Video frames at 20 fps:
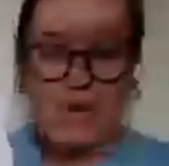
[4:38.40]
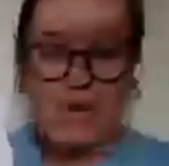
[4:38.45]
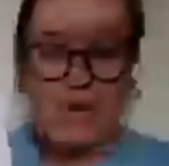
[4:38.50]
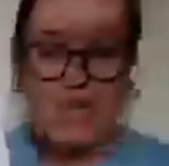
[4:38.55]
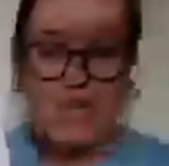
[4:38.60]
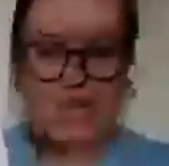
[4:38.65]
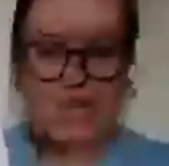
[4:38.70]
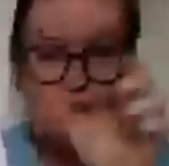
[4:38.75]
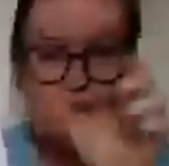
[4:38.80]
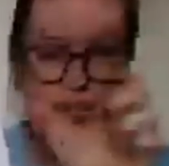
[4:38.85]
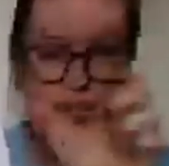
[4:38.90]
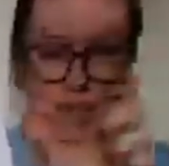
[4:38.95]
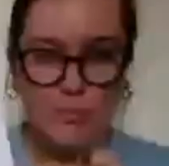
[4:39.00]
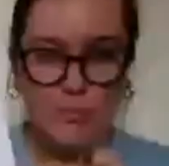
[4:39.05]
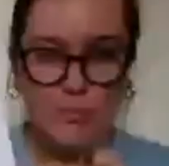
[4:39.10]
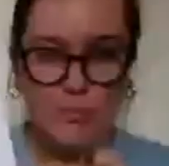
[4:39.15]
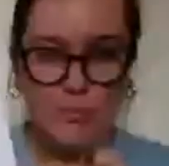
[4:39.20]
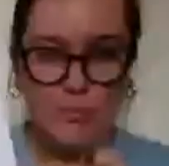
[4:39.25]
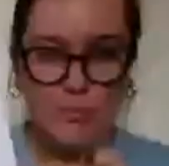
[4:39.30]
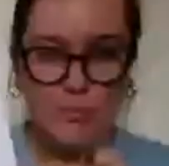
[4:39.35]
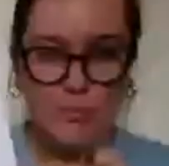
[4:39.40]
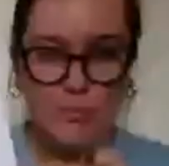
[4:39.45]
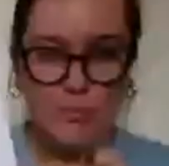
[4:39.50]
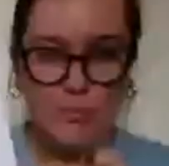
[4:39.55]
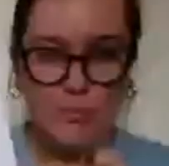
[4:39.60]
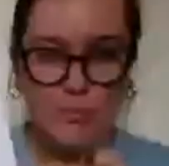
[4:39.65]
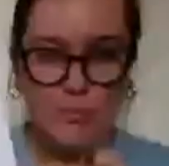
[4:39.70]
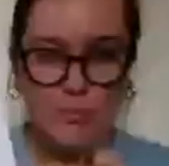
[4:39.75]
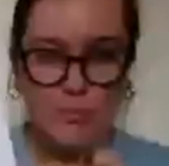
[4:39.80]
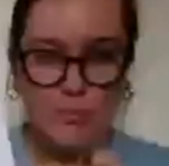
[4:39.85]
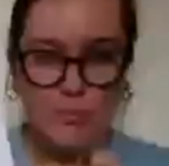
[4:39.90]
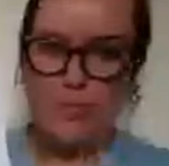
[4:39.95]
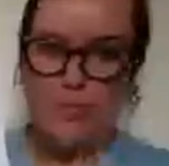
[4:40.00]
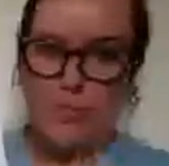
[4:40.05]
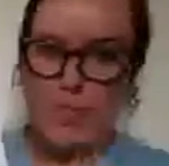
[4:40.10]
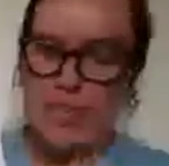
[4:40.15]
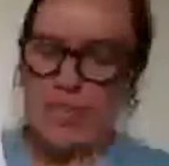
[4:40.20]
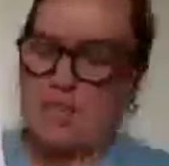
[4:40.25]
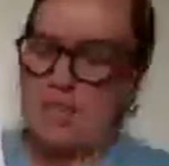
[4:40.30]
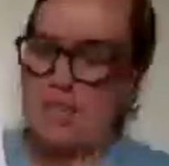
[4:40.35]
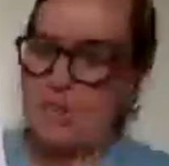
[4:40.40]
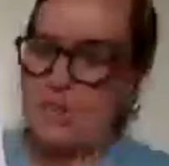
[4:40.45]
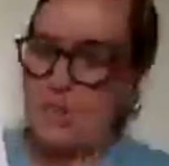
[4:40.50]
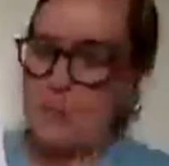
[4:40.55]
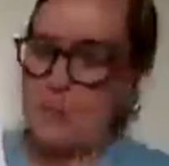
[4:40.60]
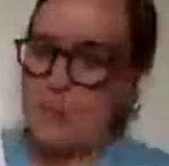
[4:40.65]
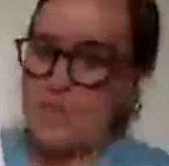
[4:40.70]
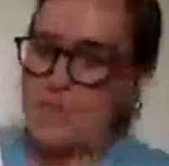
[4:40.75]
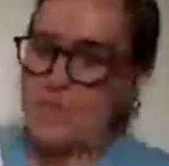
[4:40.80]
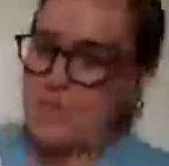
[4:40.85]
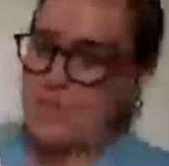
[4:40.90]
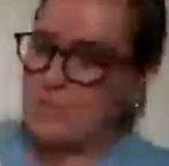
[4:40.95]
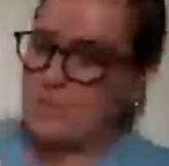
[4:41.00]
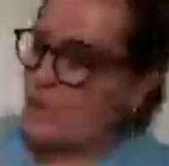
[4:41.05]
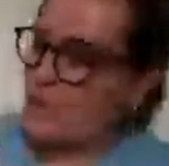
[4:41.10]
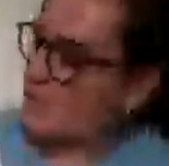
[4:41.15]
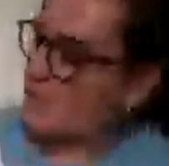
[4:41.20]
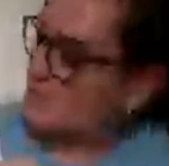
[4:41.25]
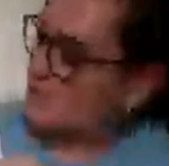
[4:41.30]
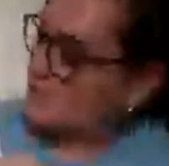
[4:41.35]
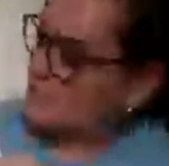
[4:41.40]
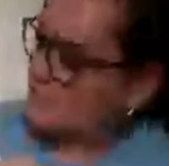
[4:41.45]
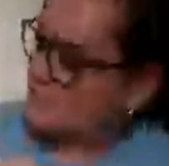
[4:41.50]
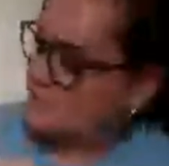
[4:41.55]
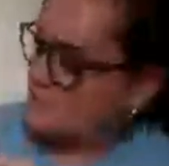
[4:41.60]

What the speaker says: it's a little bit, the screen is a little bit smaller.